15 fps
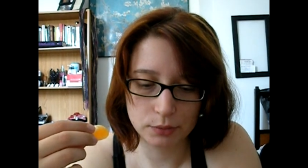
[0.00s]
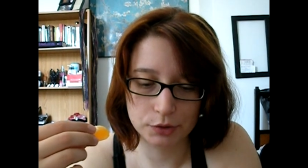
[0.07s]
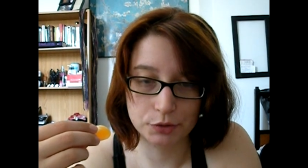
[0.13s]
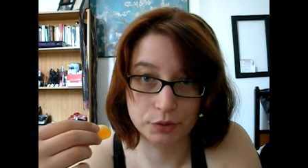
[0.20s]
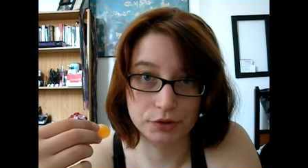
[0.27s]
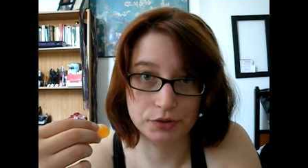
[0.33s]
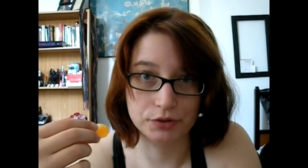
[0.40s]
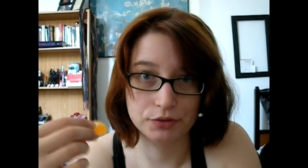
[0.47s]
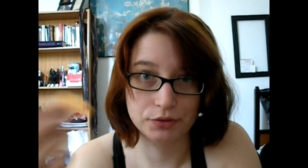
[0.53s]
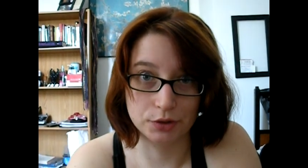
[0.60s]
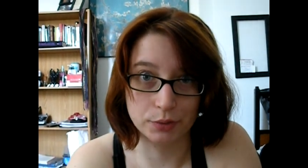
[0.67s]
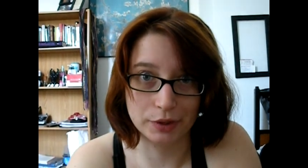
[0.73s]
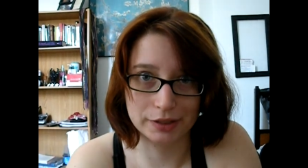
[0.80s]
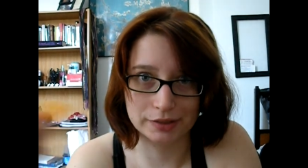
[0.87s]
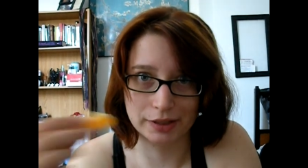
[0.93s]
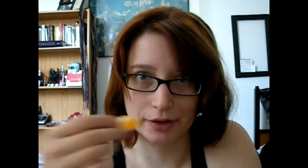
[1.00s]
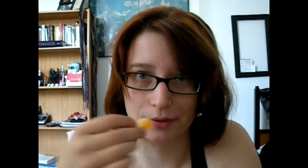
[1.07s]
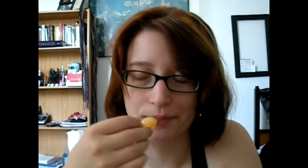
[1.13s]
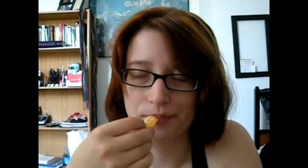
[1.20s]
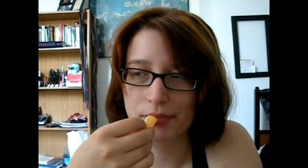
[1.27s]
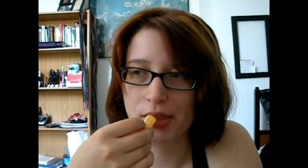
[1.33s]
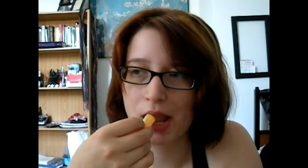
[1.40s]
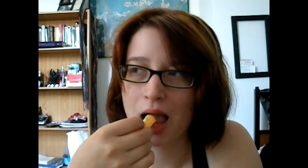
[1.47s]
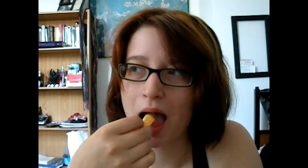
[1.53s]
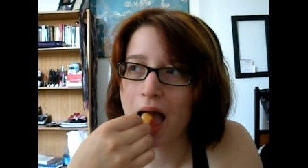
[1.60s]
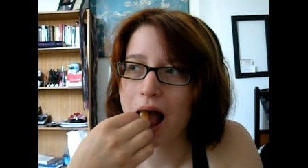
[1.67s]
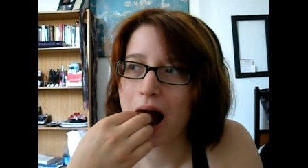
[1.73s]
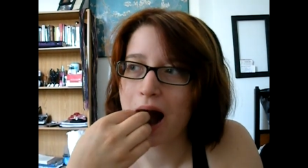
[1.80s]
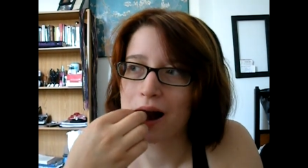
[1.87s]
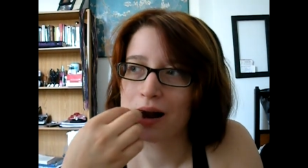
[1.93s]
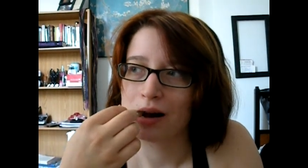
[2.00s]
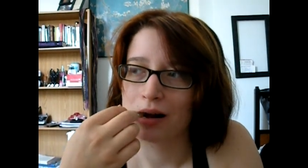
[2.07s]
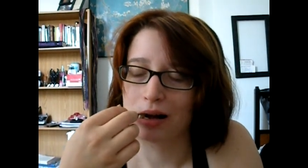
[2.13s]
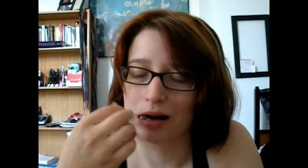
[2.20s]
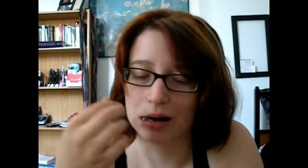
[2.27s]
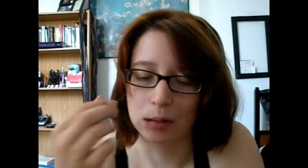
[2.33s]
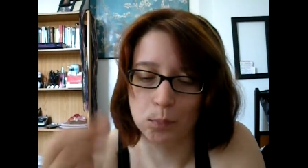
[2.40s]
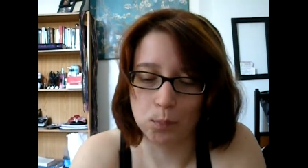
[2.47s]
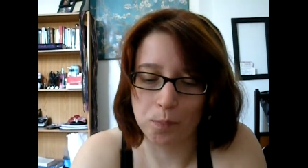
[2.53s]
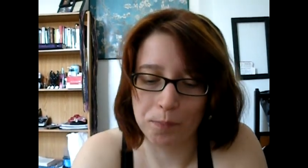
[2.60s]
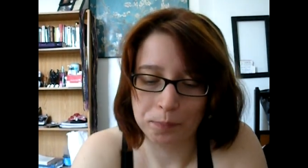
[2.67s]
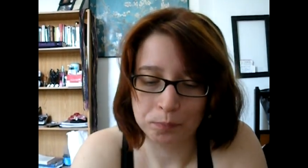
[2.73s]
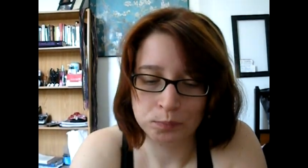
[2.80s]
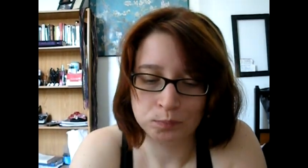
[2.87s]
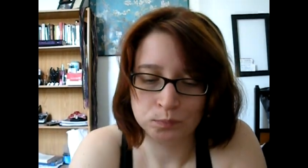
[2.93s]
which was two weeks ago. Um,